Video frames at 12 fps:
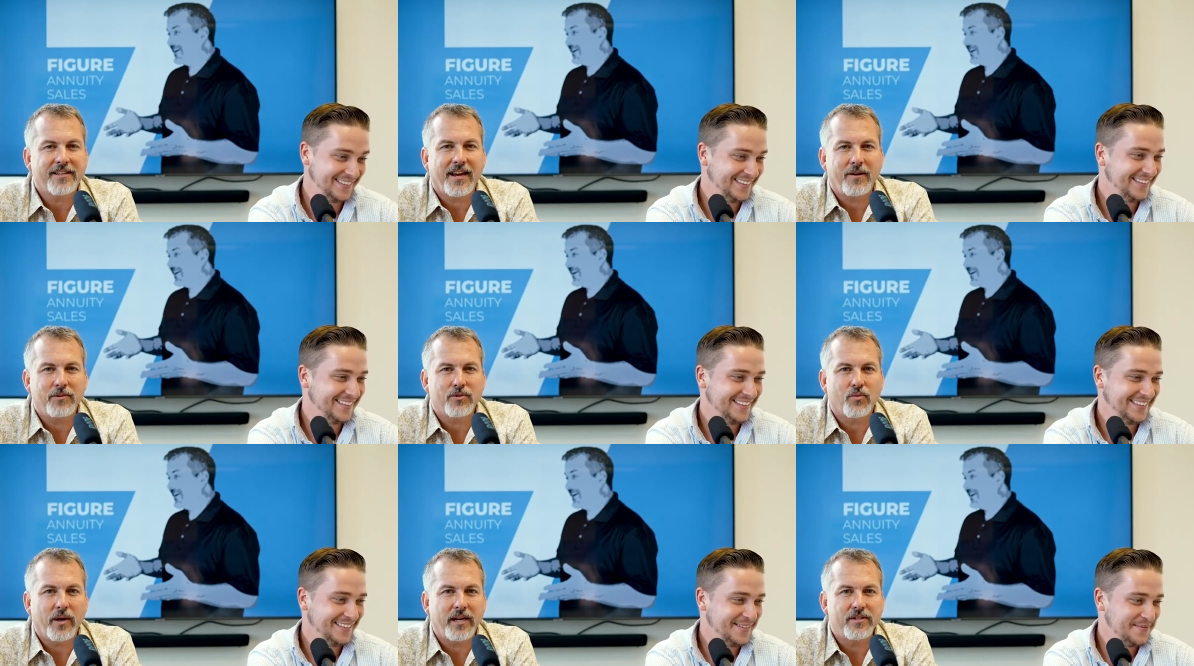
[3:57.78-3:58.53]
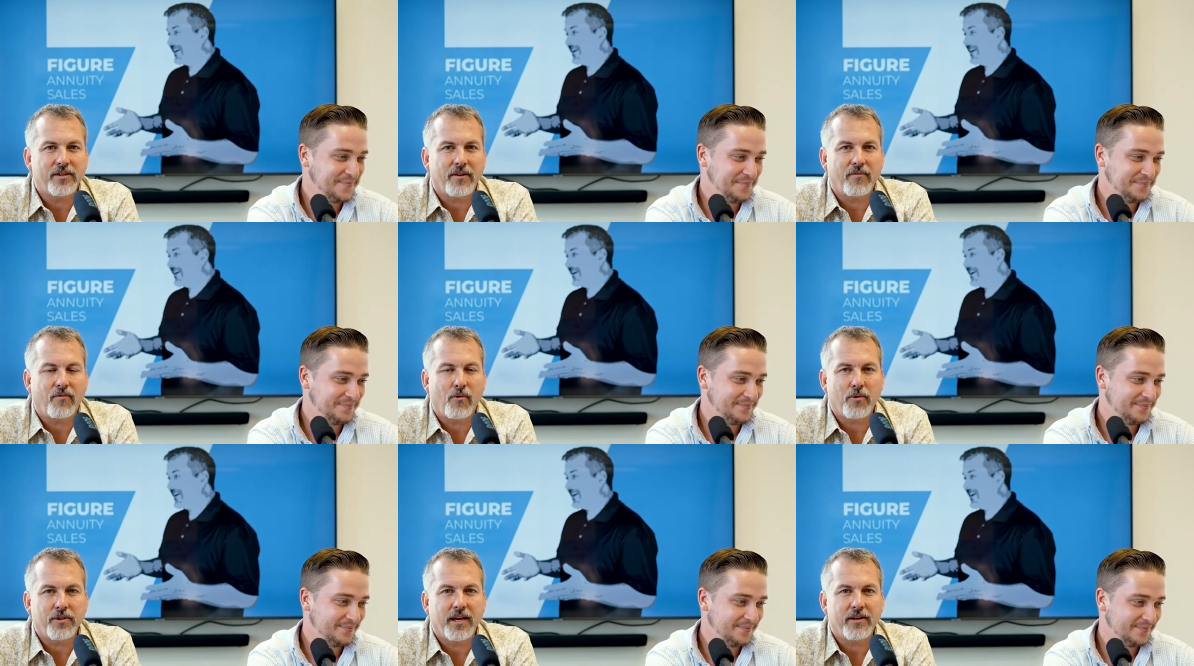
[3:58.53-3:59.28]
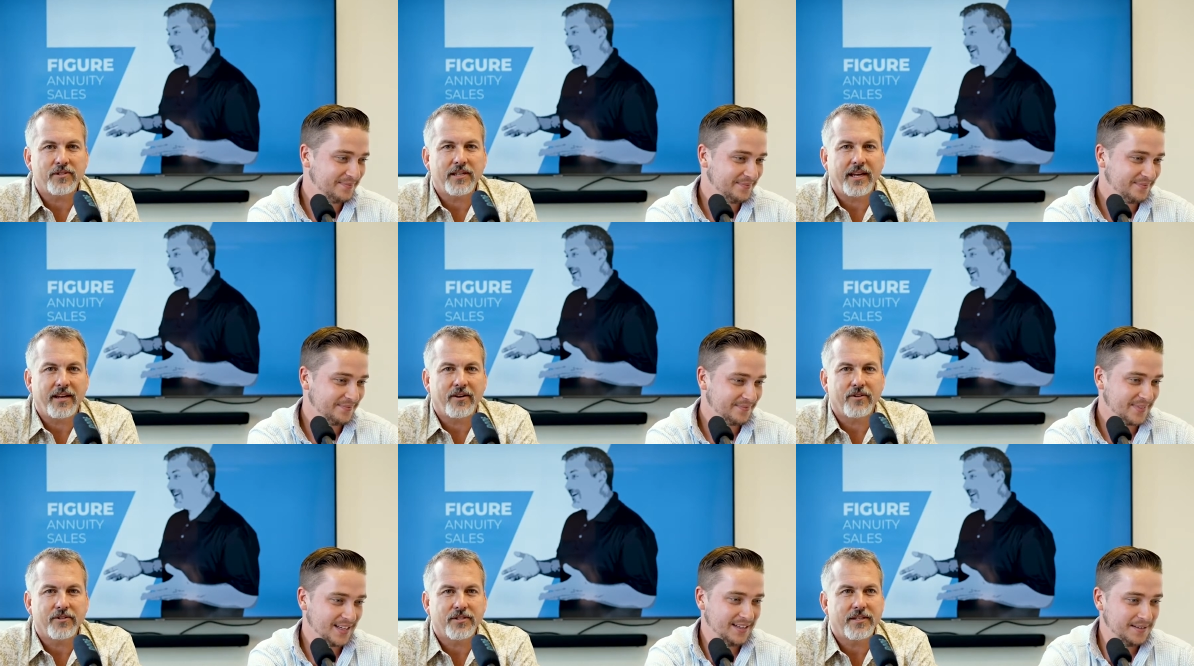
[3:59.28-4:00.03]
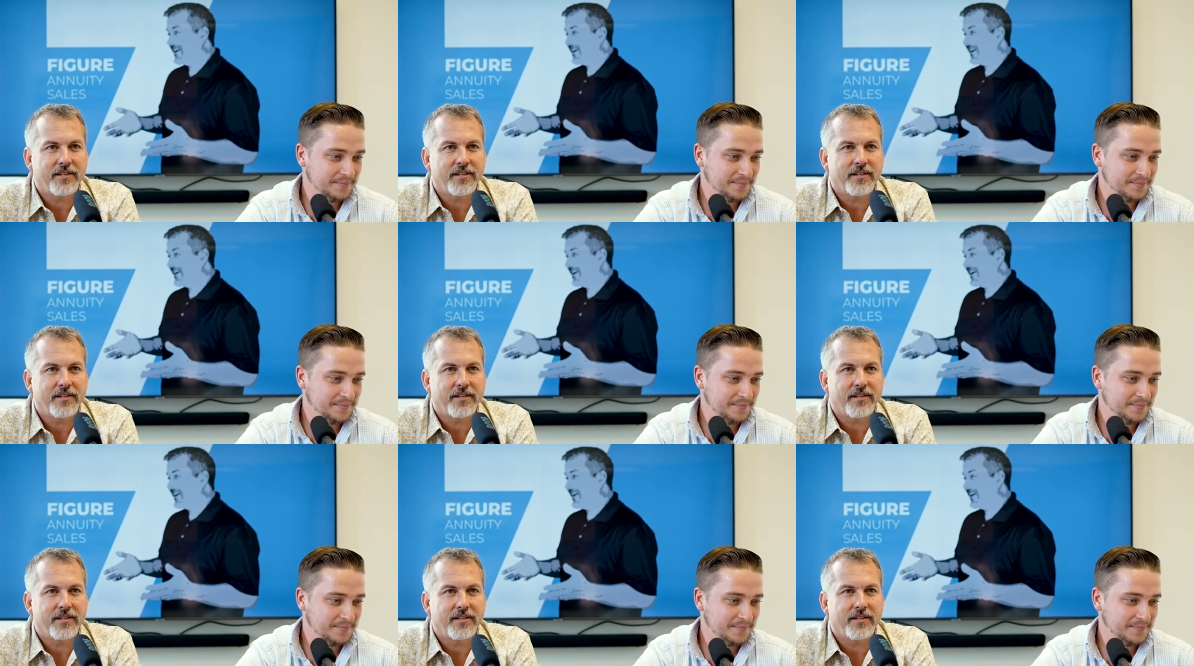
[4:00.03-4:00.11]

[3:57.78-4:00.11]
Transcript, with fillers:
Speaker 1: guy was raised on four thousand acres,